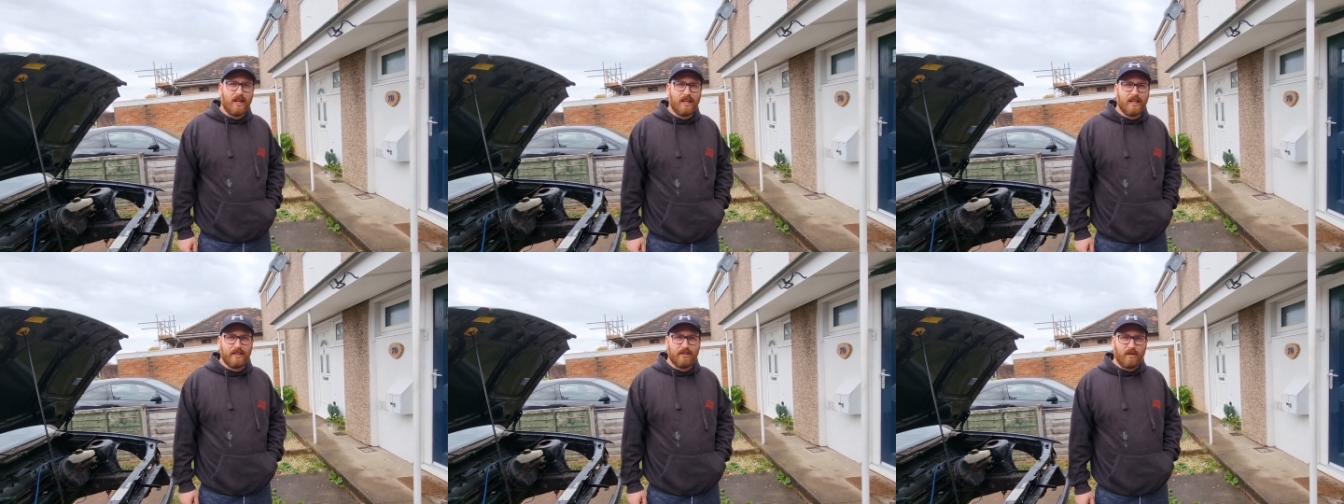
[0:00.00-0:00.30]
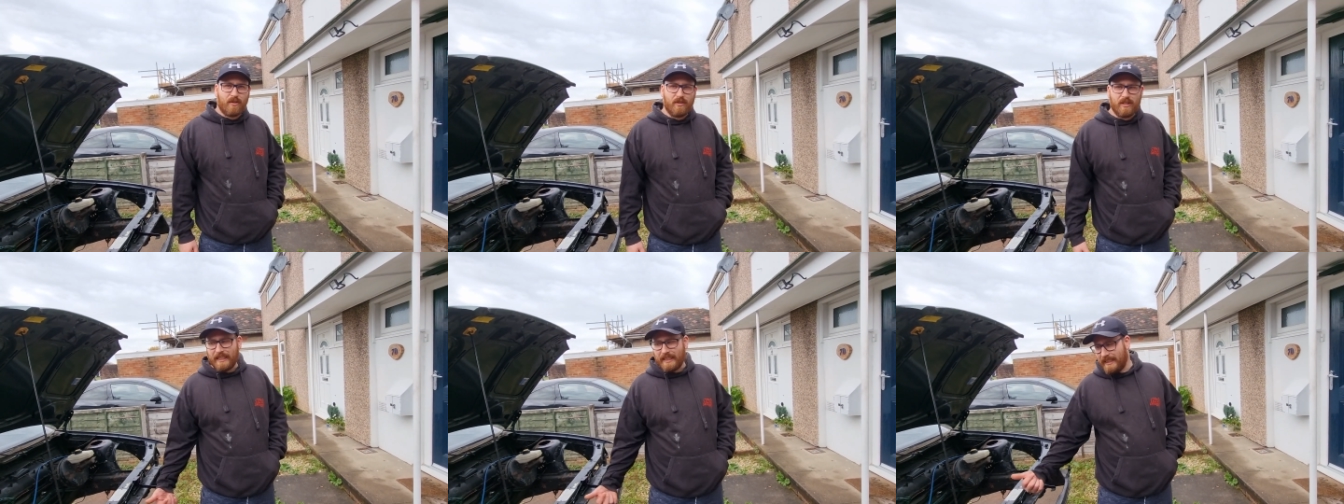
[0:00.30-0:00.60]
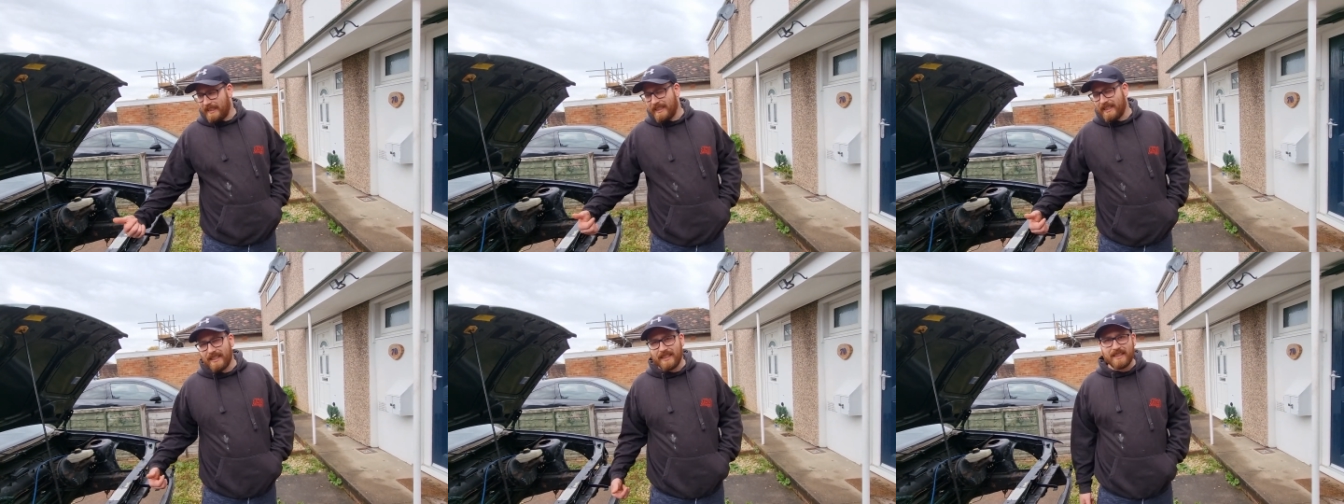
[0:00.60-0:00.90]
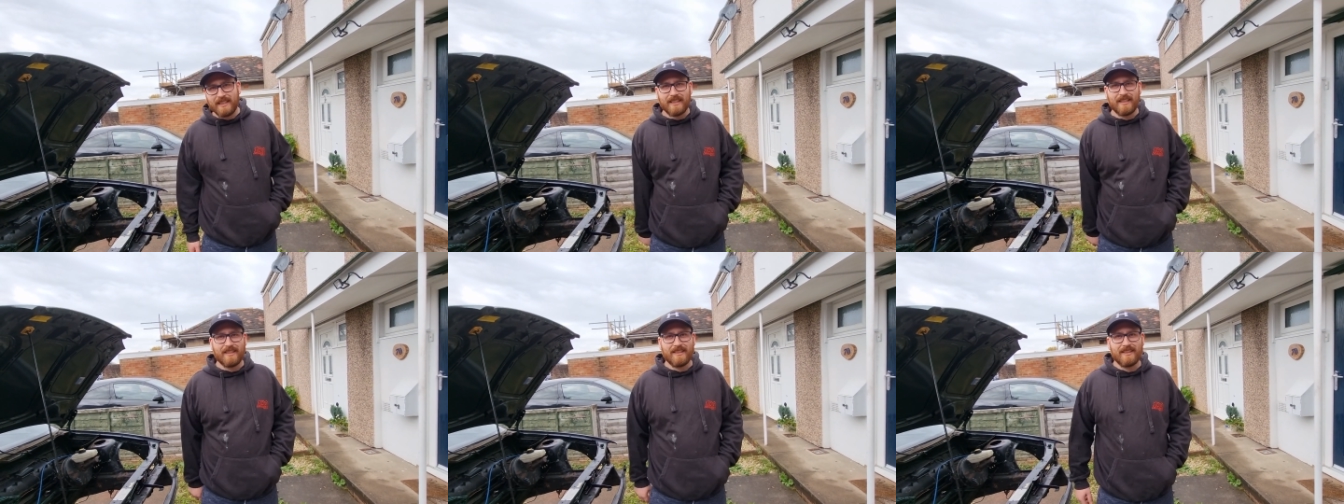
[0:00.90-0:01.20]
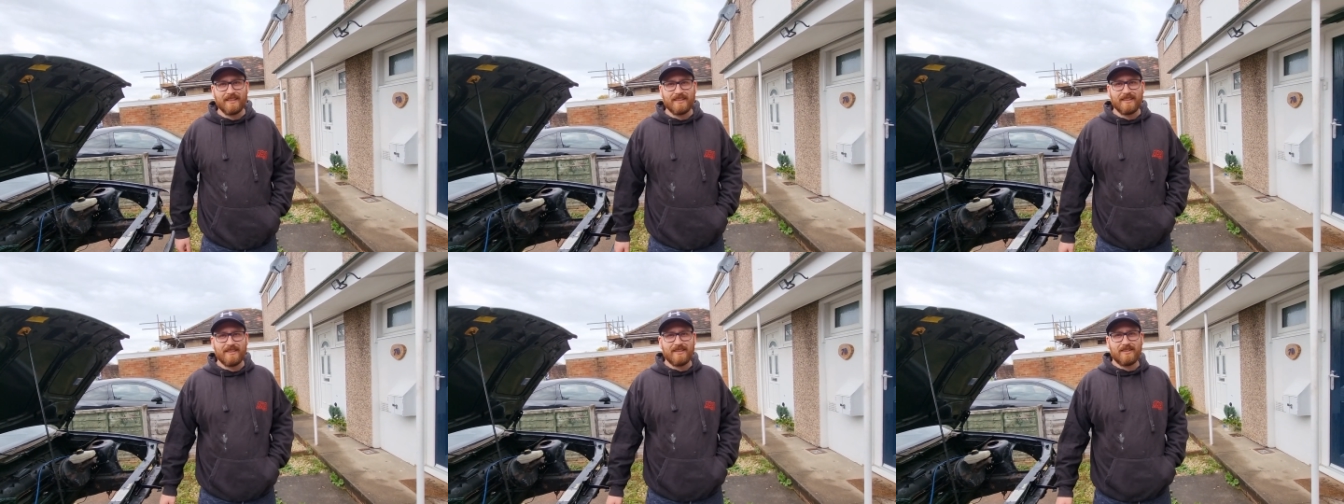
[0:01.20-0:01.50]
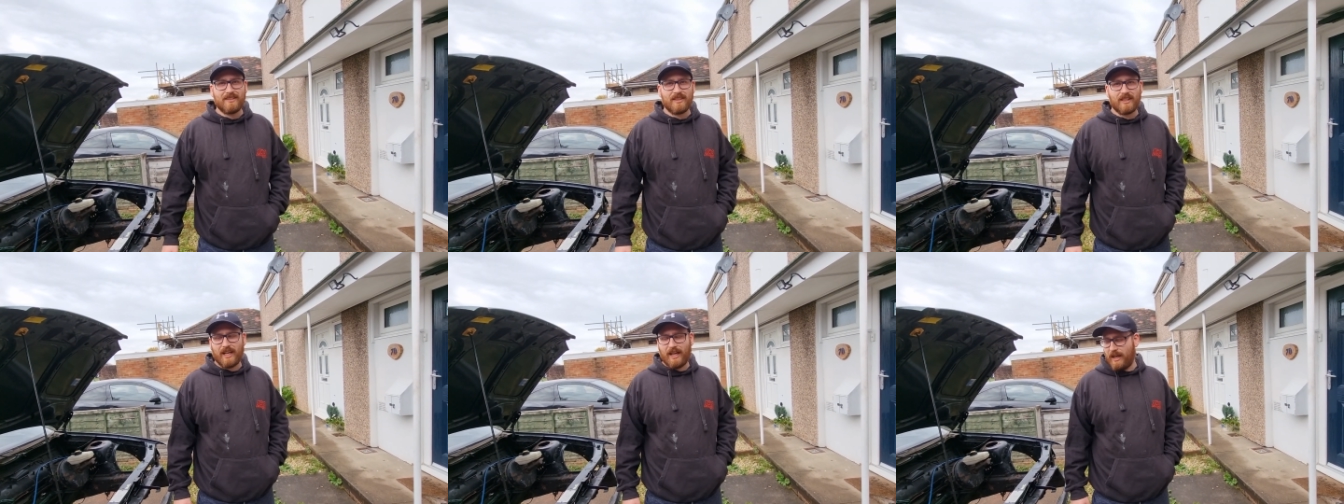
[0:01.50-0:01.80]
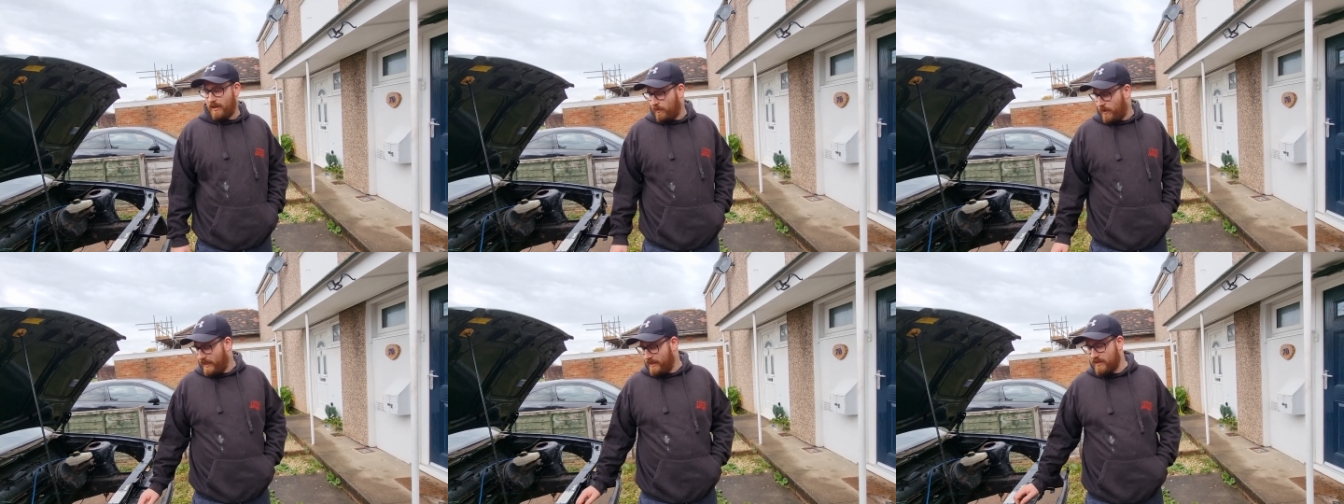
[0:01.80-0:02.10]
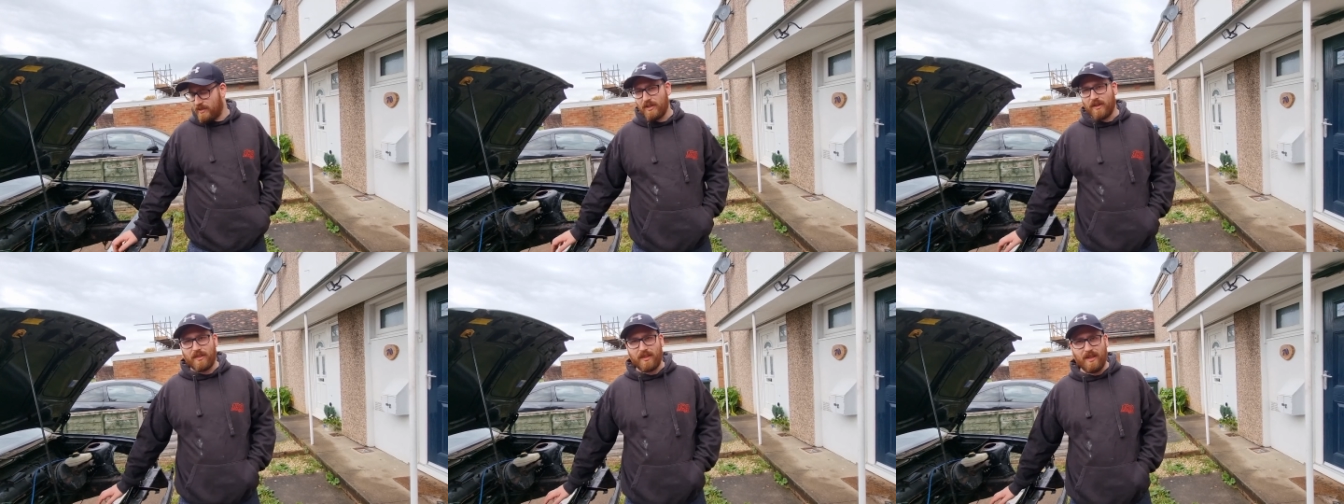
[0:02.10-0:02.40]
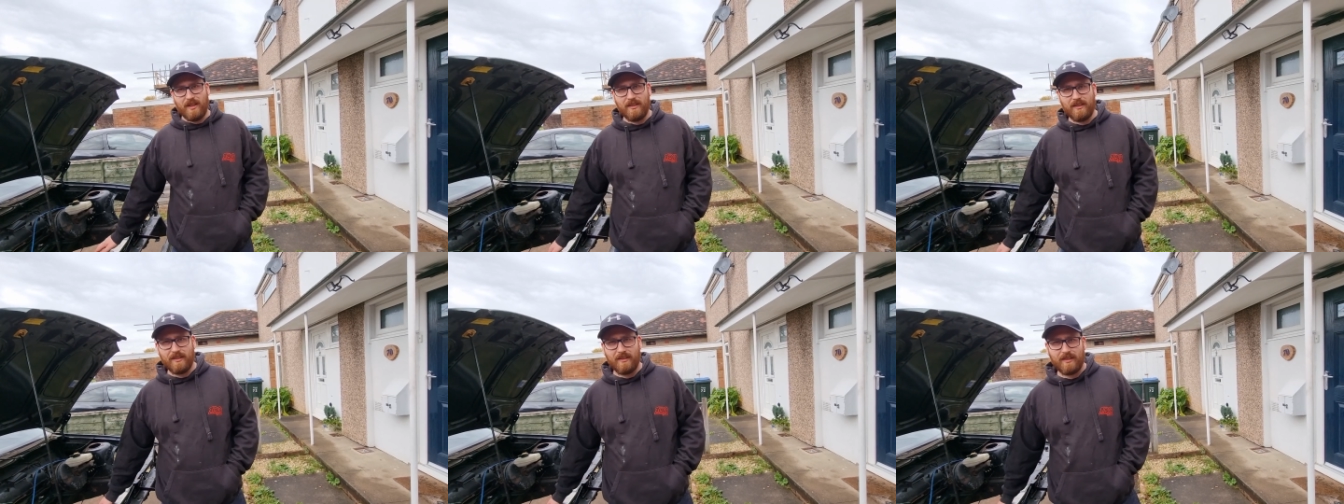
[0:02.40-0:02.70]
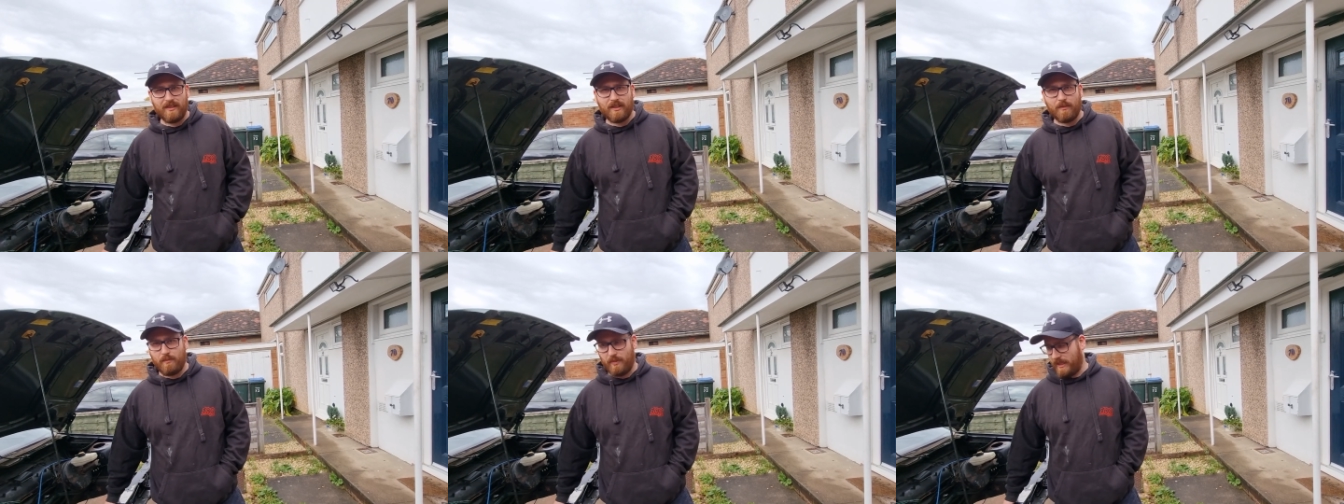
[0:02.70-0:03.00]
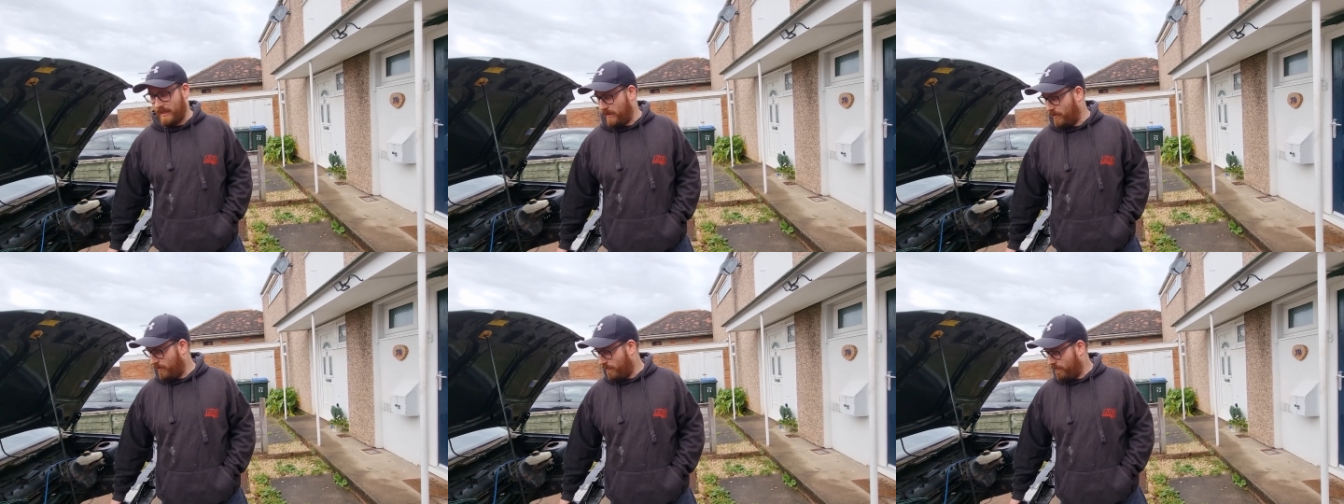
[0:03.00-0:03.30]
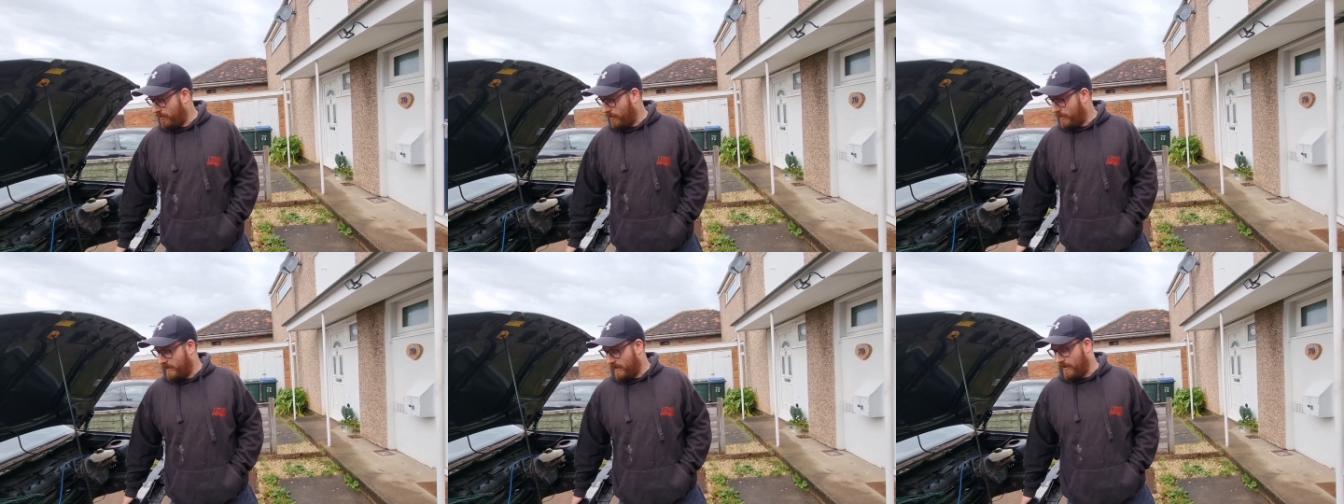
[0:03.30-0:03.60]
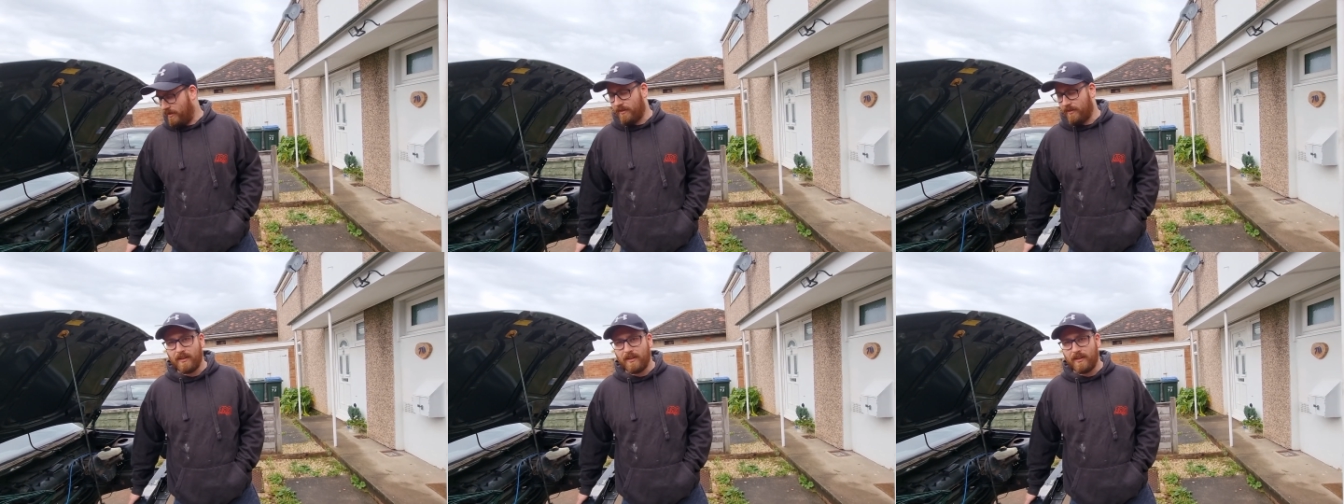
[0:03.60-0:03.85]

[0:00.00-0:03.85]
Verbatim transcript: that you don't need it the car weighs nothing I could pick it up right now